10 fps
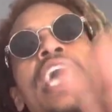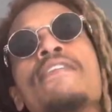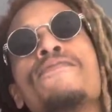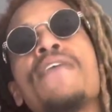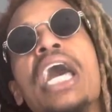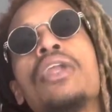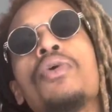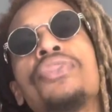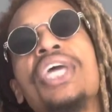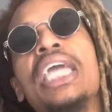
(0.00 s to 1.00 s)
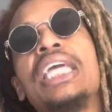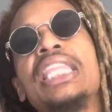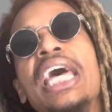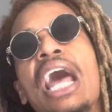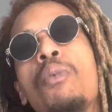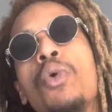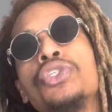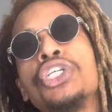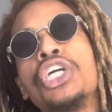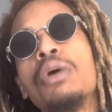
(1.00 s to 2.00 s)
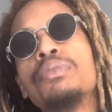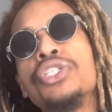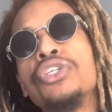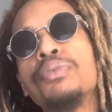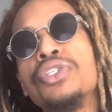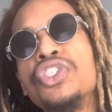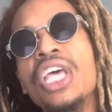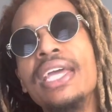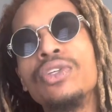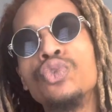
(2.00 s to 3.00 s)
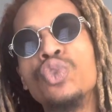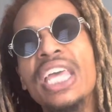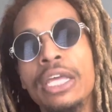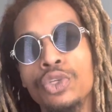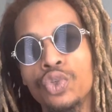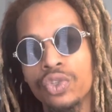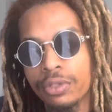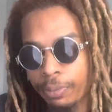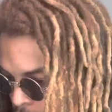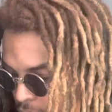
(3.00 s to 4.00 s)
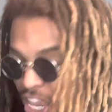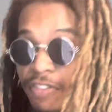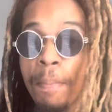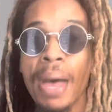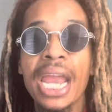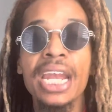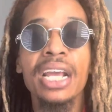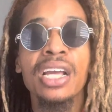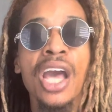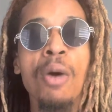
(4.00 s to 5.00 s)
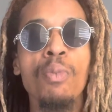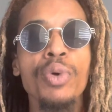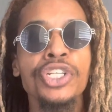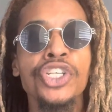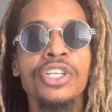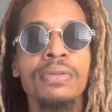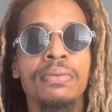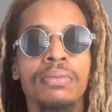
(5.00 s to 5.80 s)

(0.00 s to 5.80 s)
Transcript: and final thing that I want to come to you and say is this. Everybody that come with you